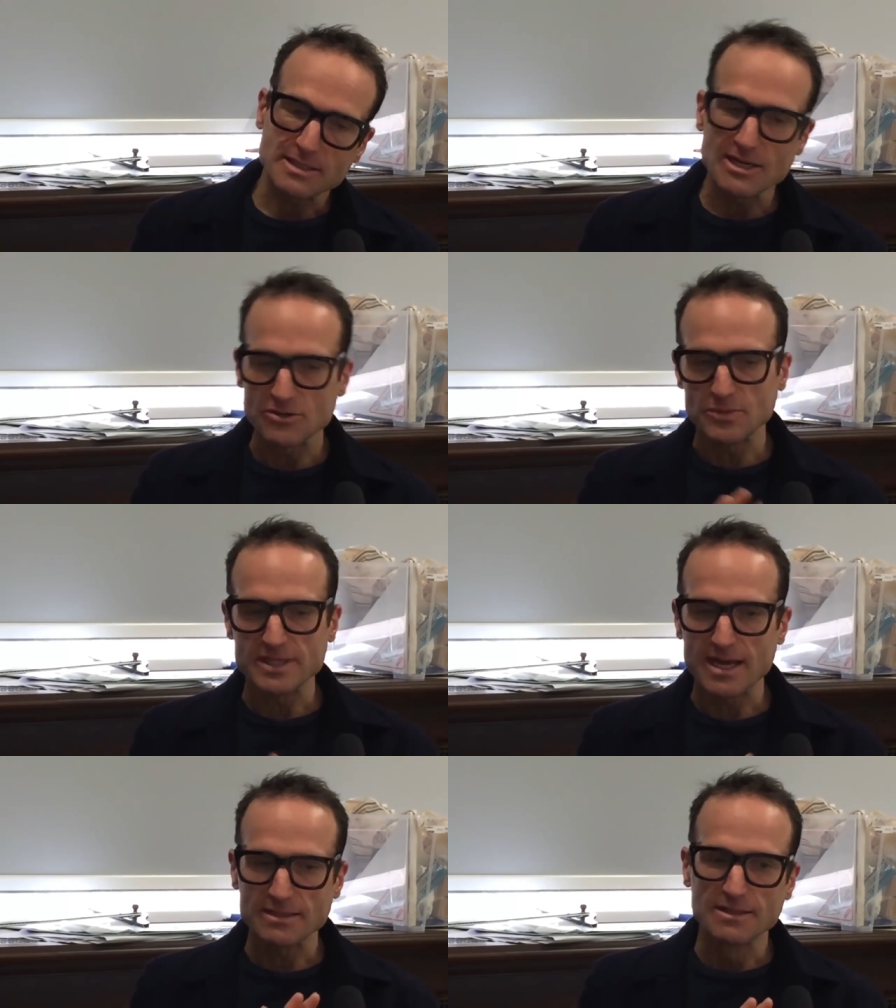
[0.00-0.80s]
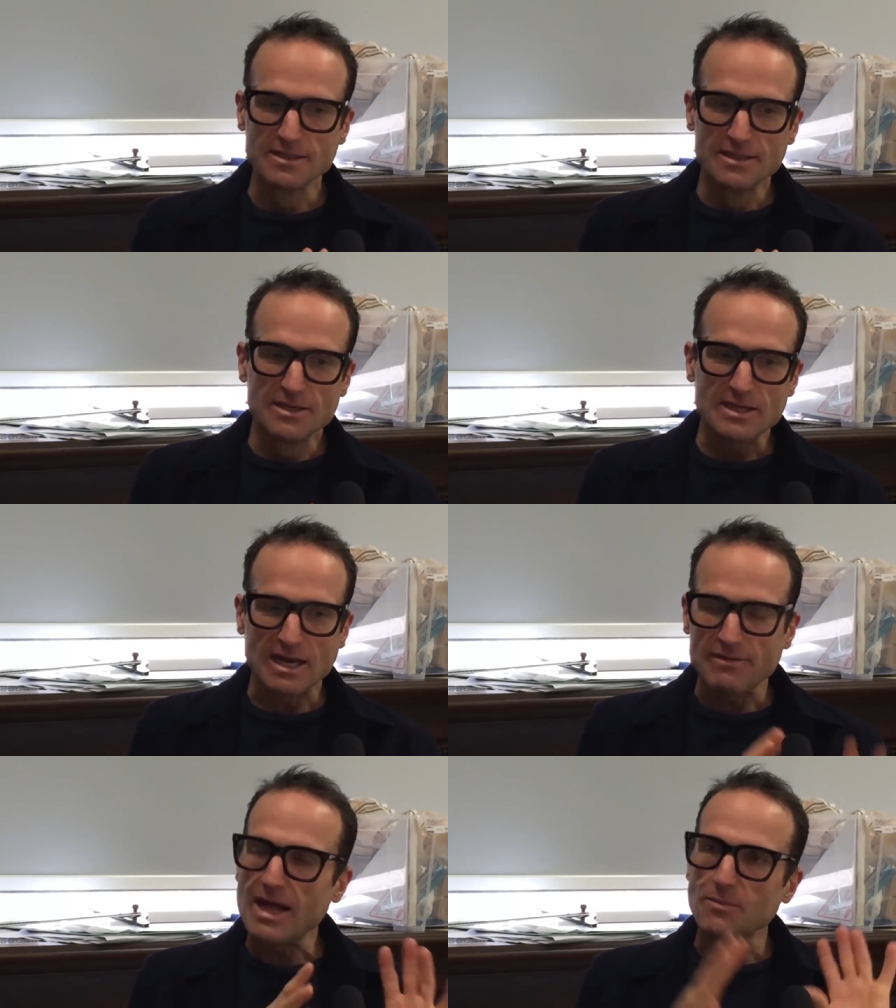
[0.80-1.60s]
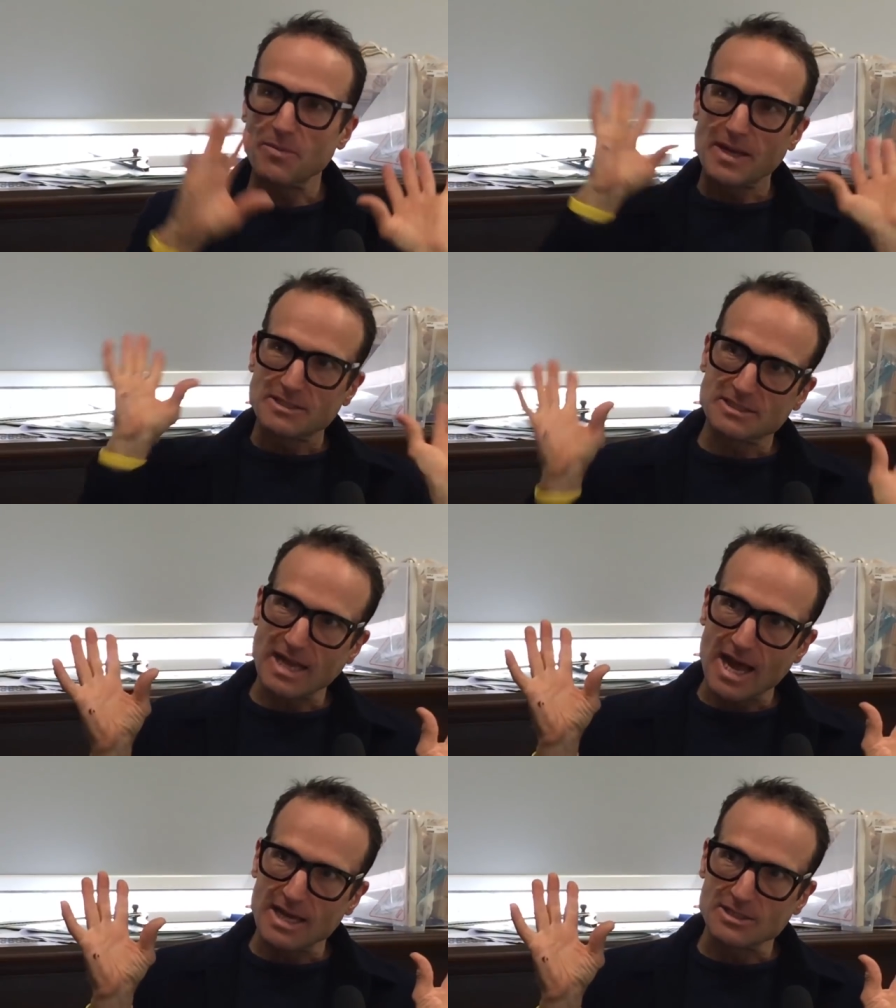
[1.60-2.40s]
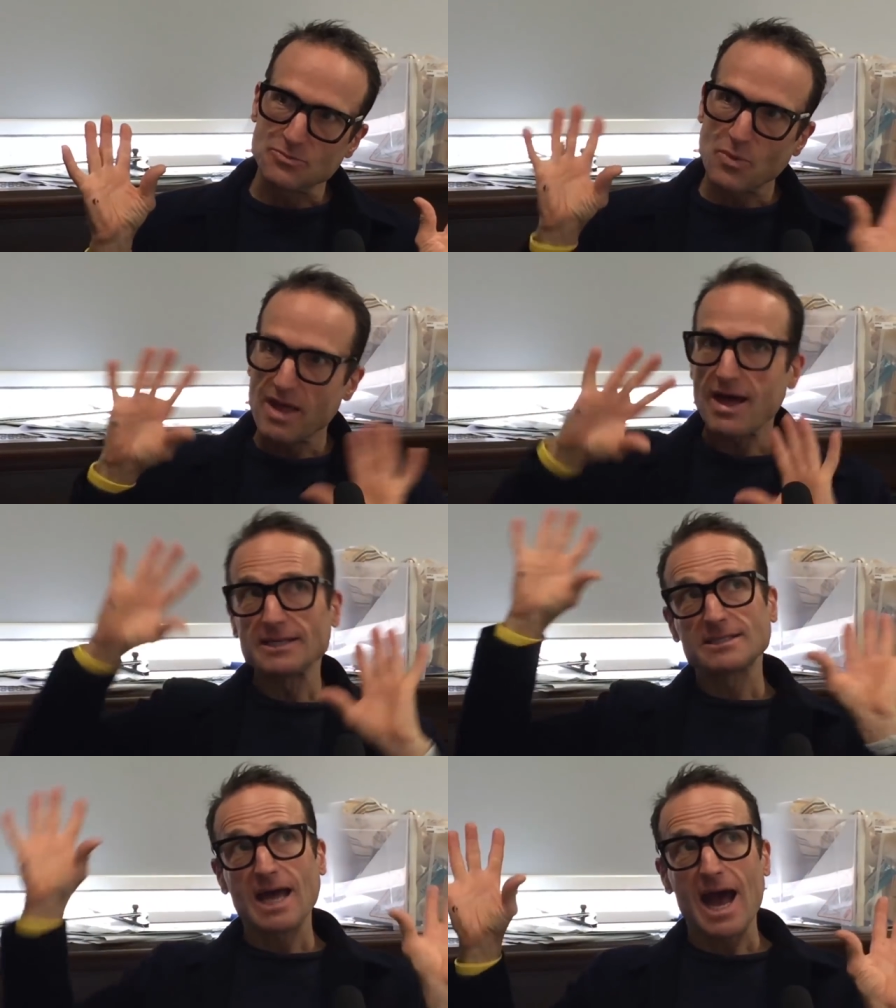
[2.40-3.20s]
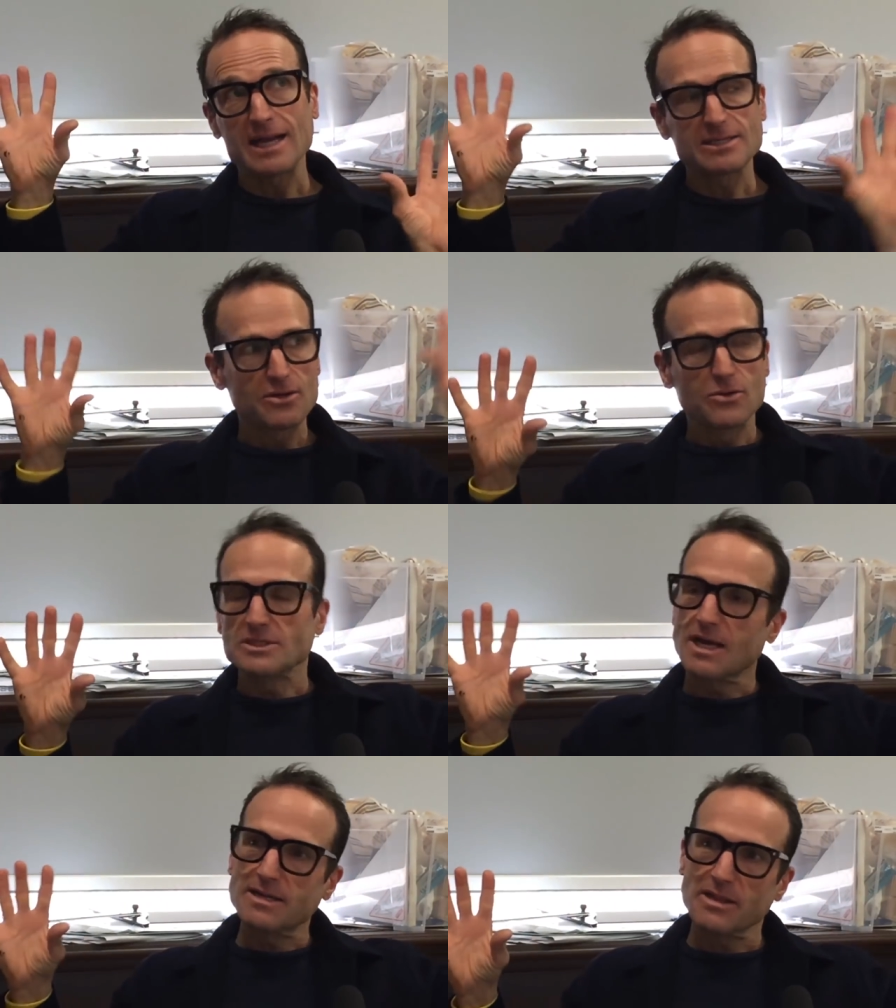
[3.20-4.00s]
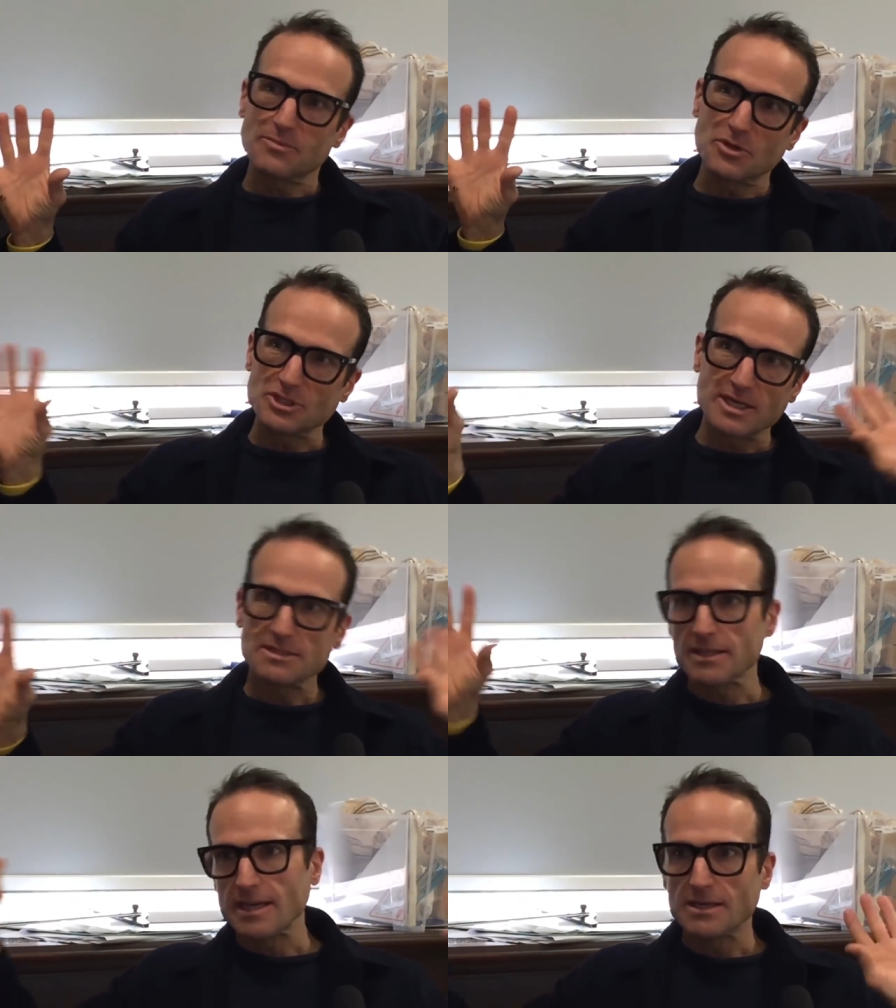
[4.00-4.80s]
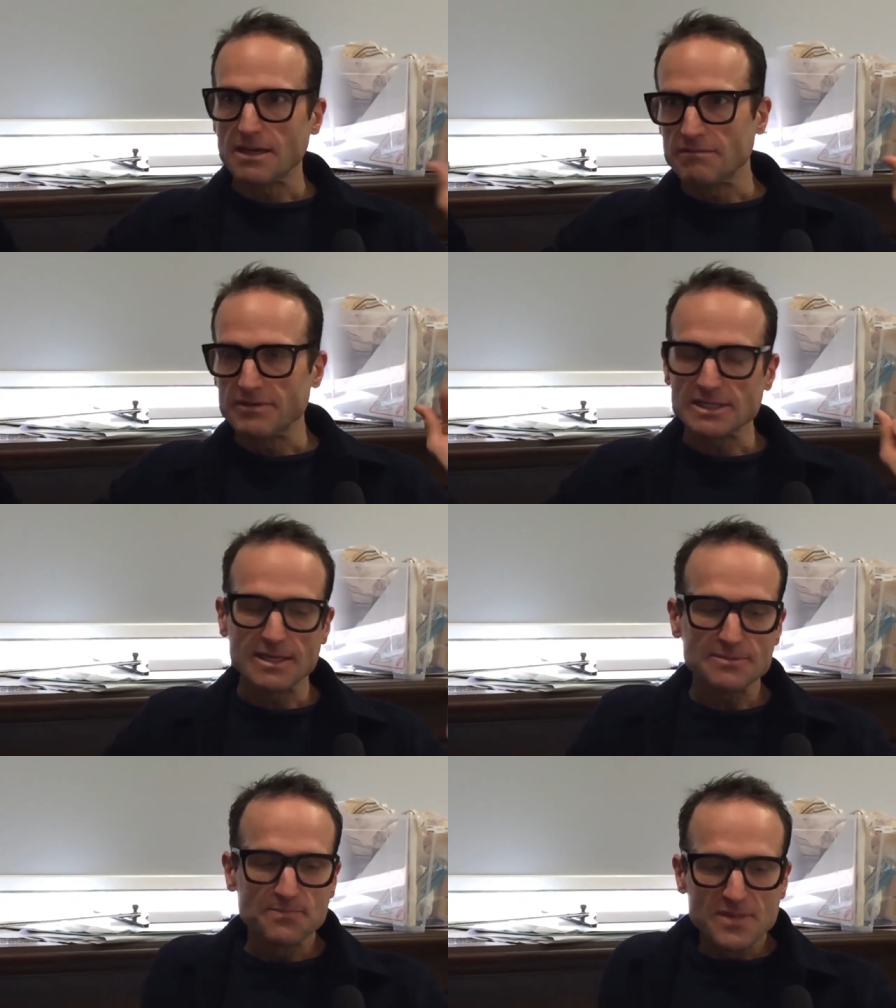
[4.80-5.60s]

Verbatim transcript: Kieran would then kind of help them understand where that sat alongside other projects that they could go and visit.